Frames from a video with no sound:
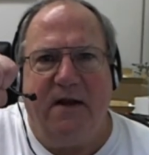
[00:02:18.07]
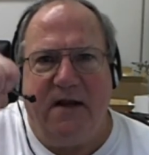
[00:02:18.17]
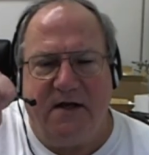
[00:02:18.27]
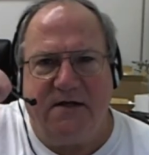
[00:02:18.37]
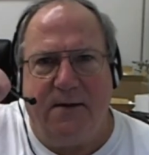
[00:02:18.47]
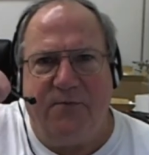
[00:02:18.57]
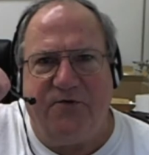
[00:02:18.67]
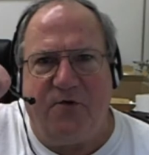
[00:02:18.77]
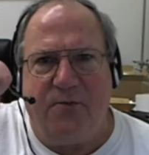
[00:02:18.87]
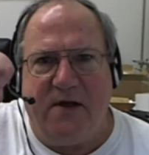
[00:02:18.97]
hit
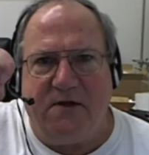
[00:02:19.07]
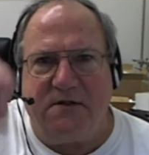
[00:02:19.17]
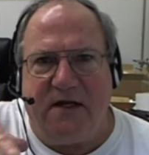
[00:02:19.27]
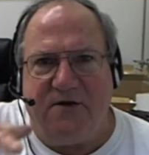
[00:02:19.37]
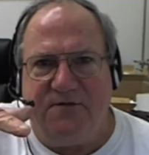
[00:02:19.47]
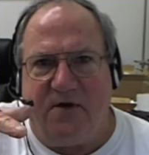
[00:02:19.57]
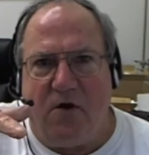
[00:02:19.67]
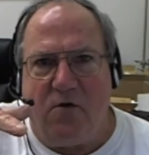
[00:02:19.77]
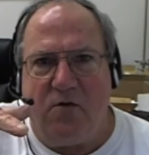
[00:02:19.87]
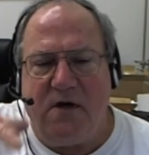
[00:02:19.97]
temperature, melt, and
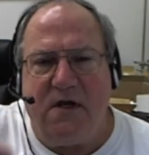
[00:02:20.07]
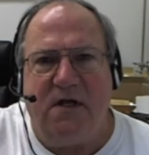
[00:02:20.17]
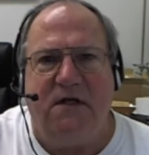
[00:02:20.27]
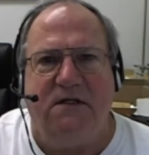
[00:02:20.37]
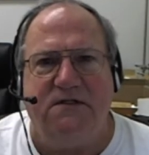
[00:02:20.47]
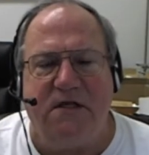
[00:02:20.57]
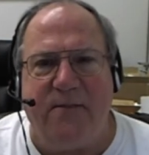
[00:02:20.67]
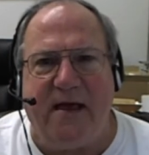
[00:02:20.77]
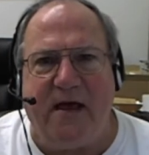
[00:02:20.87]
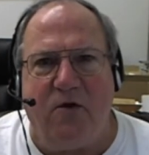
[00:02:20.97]
flow.
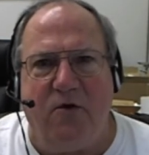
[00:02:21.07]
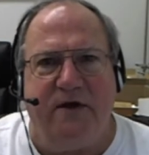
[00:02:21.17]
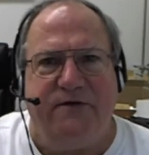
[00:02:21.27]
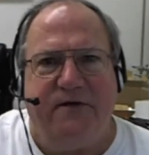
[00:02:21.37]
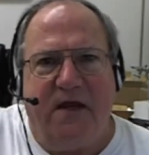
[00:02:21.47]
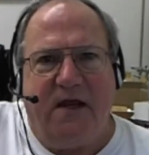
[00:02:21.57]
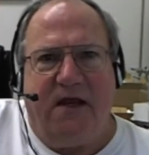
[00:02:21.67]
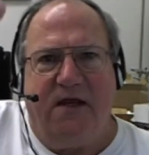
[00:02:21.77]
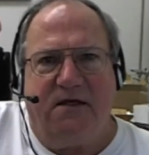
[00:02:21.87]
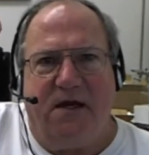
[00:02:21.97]
Some alloys
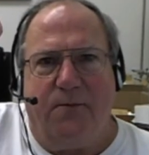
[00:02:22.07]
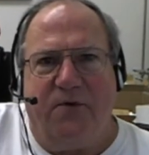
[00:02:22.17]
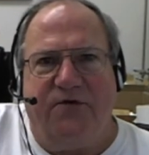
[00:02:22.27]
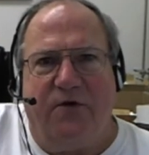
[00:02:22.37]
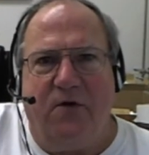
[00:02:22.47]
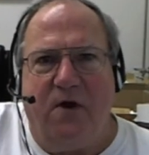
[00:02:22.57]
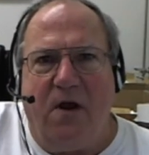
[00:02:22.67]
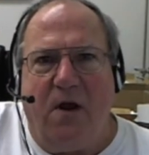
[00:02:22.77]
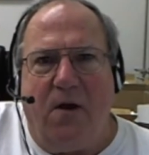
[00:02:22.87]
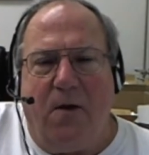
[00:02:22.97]
hit temperature
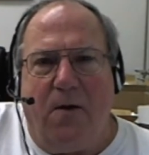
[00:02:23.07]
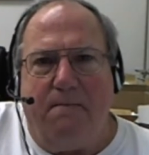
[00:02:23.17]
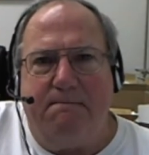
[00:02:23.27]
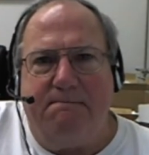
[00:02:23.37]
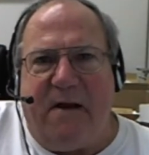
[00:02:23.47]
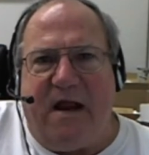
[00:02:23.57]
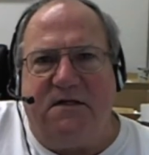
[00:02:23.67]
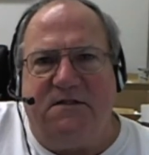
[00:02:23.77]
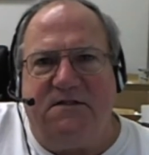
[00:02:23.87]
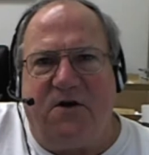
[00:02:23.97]

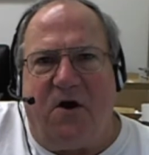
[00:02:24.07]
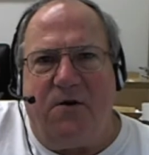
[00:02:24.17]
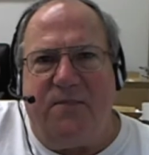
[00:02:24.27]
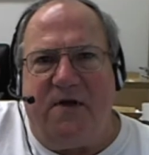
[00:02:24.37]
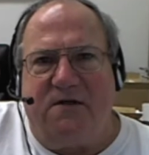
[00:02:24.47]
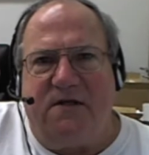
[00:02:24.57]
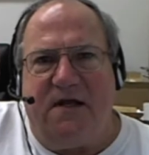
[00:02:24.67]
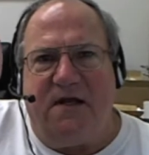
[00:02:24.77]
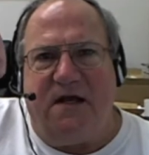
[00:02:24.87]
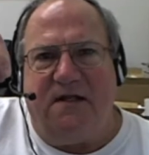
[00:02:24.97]
and start
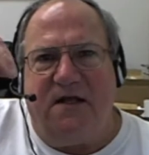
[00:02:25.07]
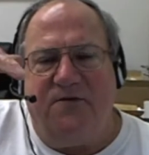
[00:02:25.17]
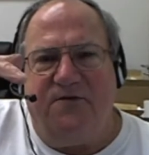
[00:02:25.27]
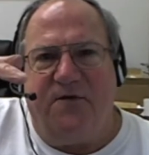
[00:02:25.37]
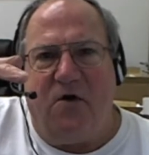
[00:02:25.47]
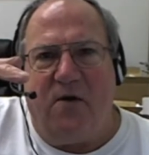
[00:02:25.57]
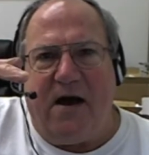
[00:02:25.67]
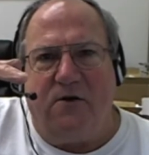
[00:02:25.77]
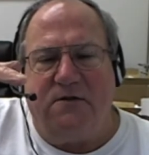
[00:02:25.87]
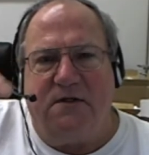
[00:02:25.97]
melting and then flow
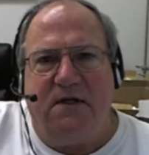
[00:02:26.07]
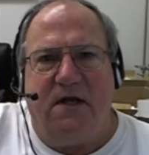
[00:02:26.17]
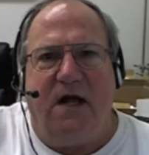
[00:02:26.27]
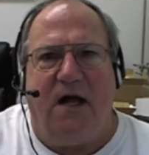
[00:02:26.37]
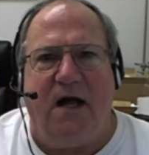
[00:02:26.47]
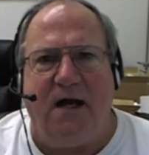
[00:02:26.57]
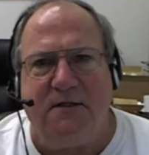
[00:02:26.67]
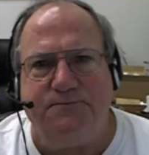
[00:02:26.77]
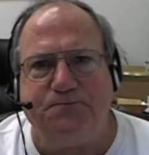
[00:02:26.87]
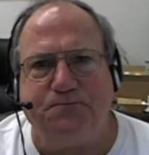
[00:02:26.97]
out.
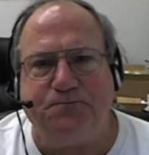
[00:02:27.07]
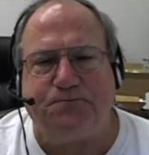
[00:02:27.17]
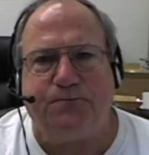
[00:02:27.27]
Um,